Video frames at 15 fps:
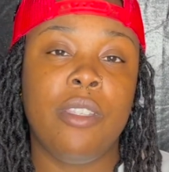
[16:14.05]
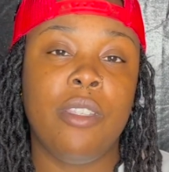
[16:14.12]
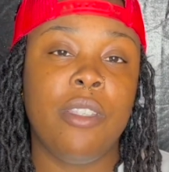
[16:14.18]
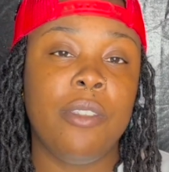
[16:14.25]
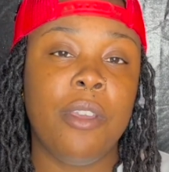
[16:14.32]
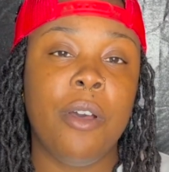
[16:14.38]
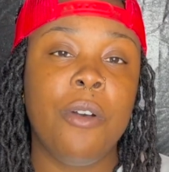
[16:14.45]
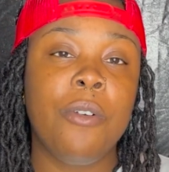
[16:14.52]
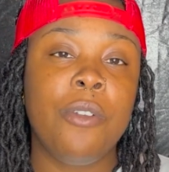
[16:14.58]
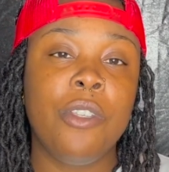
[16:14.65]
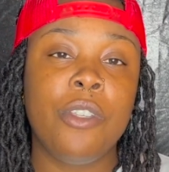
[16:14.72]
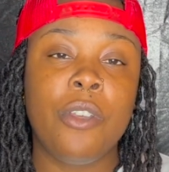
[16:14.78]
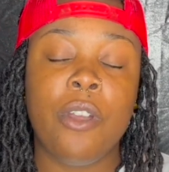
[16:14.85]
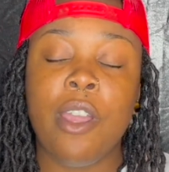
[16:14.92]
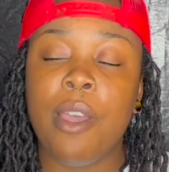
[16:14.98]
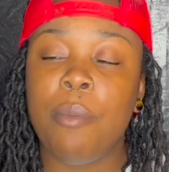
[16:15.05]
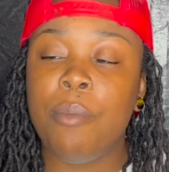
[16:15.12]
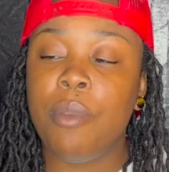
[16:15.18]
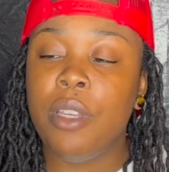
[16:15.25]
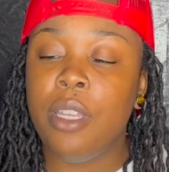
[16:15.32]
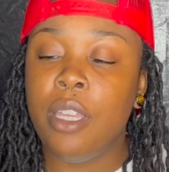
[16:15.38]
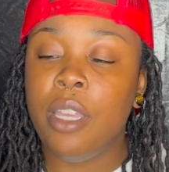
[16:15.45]
It's old as crap,
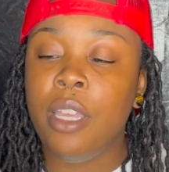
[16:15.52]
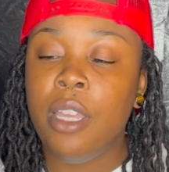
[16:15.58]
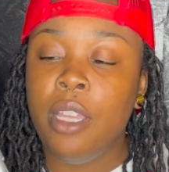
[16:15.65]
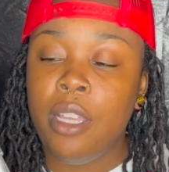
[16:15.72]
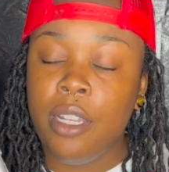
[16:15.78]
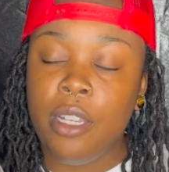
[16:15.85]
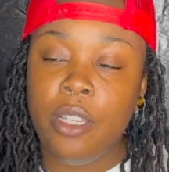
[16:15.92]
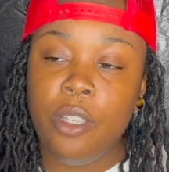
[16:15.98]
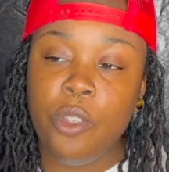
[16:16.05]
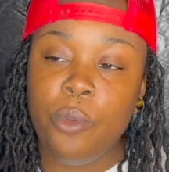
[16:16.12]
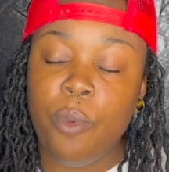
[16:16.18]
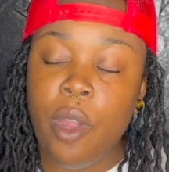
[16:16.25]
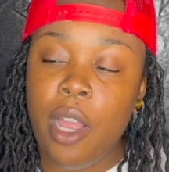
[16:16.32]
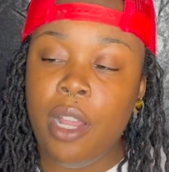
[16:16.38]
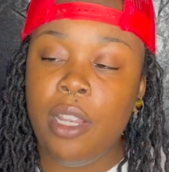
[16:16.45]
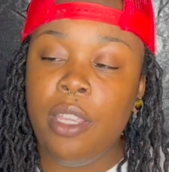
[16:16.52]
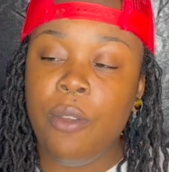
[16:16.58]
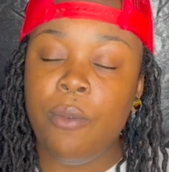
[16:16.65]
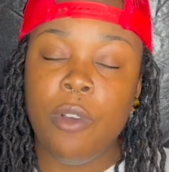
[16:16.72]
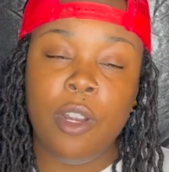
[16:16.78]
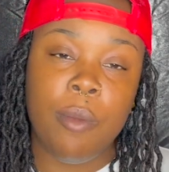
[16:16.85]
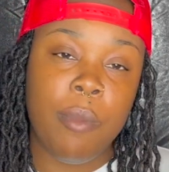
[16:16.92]
but this is probably
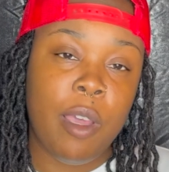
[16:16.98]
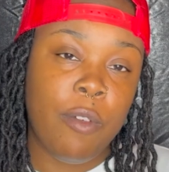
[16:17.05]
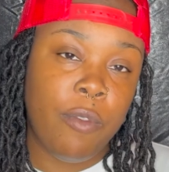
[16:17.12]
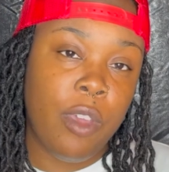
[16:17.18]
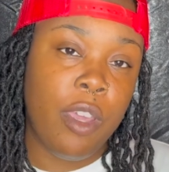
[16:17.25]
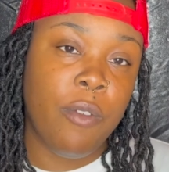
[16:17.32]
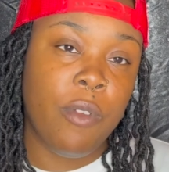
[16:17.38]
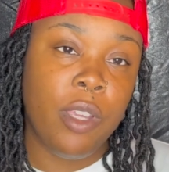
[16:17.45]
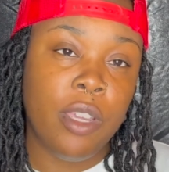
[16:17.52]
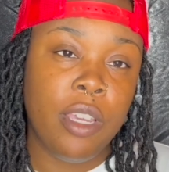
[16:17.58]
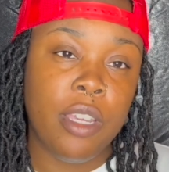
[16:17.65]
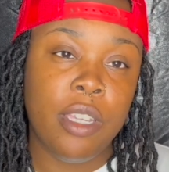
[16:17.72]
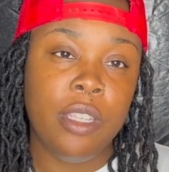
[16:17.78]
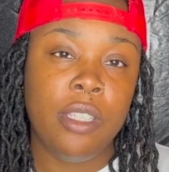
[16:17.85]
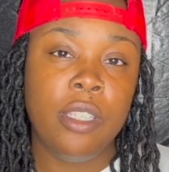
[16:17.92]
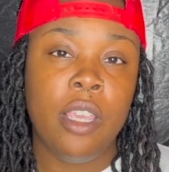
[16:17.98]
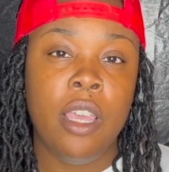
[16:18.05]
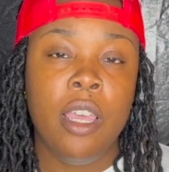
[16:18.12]
one of my favorite guns.